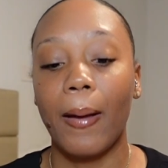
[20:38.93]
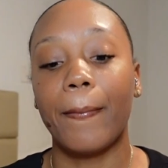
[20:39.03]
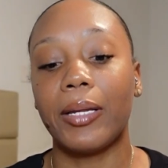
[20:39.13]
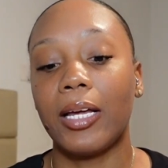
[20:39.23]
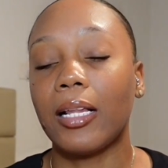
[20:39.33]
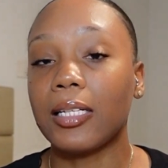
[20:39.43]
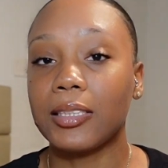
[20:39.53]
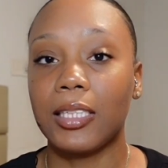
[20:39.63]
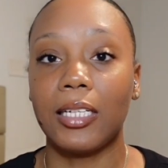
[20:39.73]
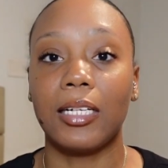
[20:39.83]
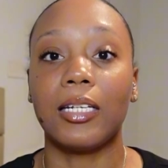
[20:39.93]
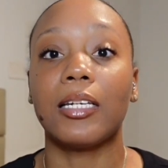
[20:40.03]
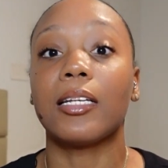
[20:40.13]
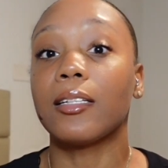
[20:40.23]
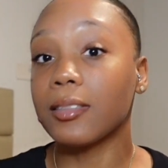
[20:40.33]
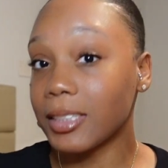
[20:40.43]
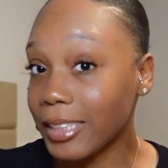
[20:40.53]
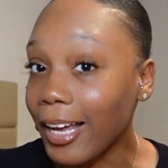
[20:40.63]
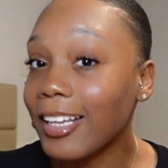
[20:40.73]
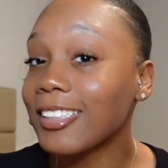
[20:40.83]
Plant the seed,
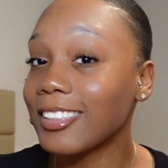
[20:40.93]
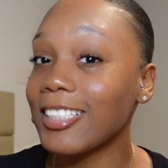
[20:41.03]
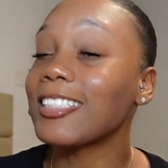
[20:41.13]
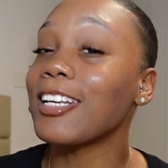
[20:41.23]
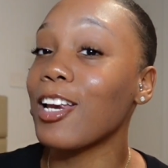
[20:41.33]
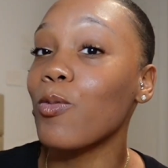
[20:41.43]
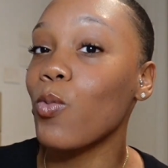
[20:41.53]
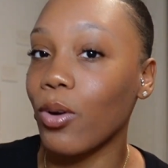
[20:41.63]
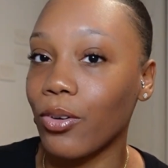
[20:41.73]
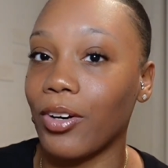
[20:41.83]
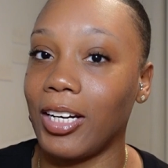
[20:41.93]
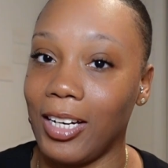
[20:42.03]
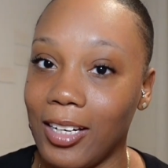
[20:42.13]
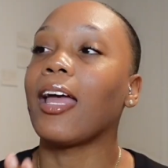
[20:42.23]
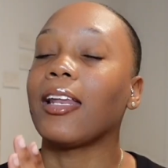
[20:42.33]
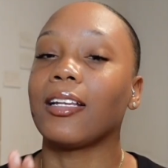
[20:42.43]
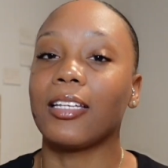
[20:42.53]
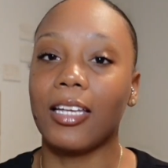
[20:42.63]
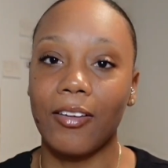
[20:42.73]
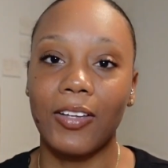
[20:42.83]
stay consistent in watering it, and
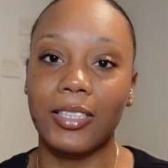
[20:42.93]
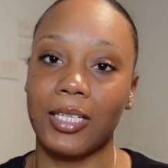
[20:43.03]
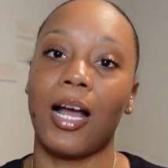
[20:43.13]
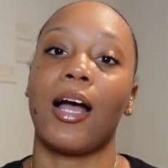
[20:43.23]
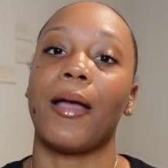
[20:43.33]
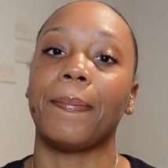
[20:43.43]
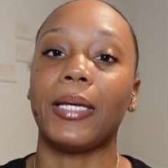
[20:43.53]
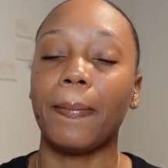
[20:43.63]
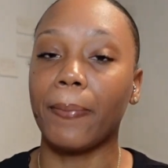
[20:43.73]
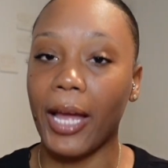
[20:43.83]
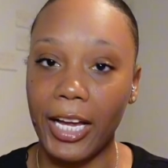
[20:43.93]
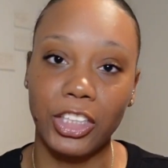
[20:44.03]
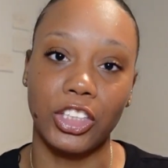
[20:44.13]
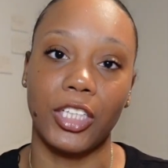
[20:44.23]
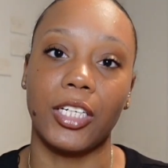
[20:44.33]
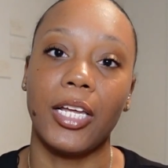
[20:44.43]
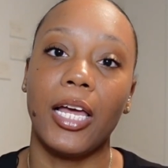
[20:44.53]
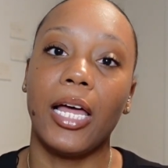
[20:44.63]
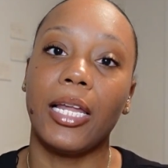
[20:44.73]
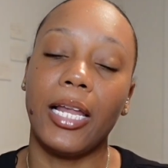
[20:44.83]
give it time. Be patient.
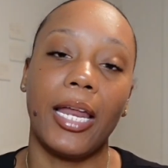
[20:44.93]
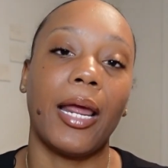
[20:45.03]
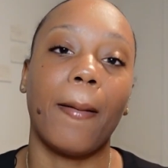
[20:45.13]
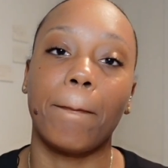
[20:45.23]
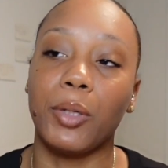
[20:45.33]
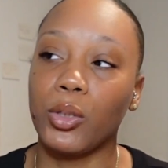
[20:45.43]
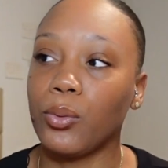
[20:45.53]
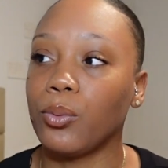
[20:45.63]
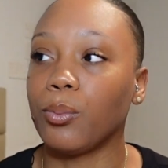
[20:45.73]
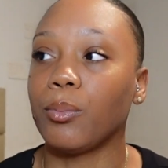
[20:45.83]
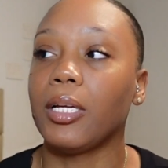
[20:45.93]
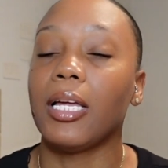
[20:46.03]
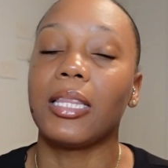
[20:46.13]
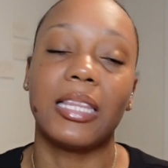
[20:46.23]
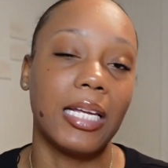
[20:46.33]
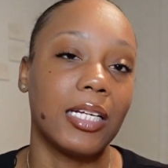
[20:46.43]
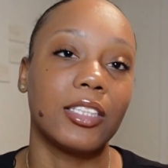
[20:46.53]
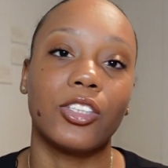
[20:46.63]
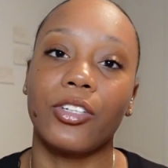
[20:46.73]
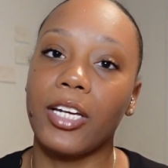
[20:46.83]
Let it bloom.
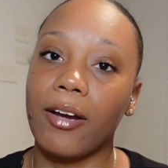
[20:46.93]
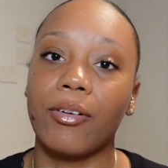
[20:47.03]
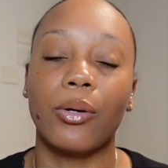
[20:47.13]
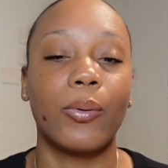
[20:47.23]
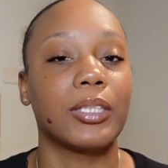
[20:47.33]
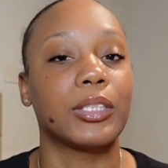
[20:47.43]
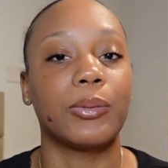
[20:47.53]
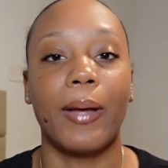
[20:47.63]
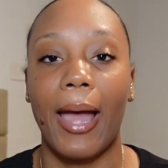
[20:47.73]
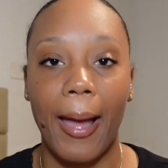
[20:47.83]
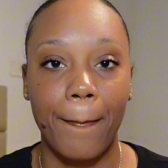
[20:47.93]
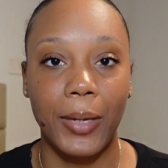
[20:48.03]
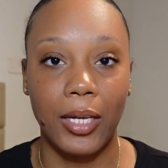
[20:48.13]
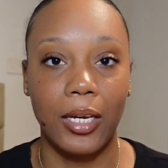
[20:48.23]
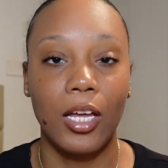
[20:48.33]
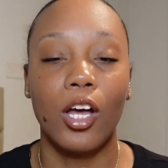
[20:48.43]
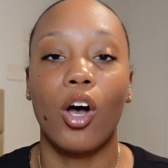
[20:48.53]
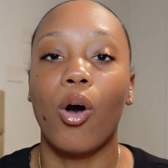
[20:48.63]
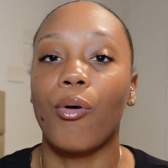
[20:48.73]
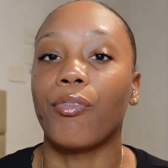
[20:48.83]
Things are never going to happen
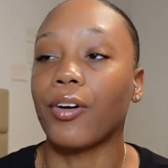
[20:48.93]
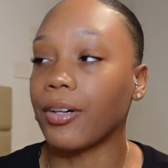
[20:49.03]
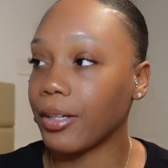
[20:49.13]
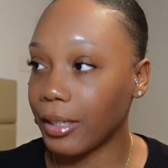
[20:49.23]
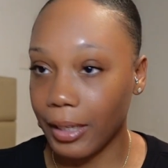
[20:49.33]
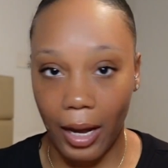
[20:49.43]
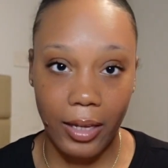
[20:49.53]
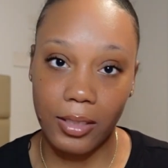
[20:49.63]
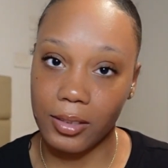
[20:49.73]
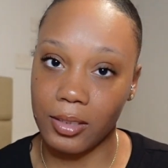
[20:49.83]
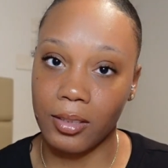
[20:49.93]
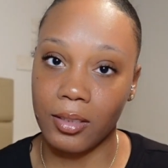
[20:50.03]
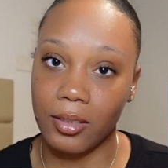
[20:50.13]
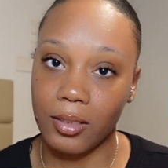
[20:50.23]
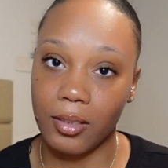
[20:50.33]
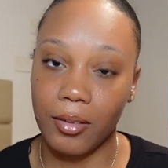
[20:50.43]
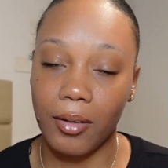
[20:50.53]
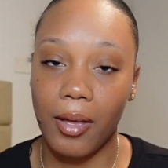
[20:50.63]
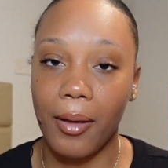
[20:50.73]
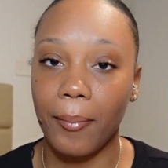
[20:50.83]
overnight.
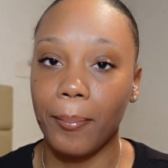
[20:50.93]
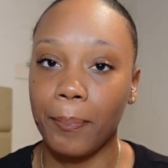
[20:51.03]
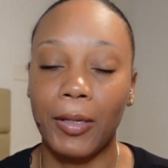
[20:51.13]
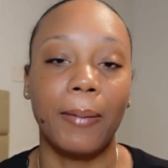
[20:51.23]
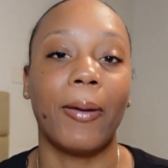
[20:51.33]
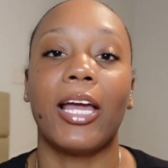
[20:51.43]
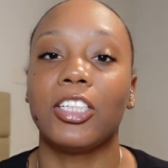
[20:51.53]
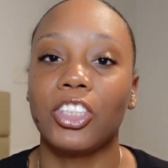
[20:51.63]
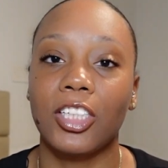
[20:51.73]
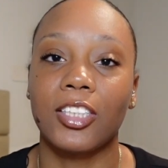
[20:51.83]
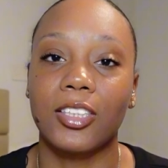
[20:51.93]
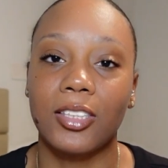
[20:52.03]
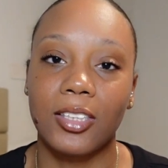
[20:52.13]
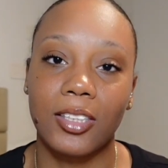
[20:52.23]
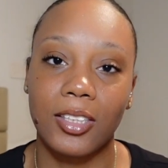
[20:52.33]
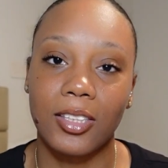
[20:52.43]
Be patient.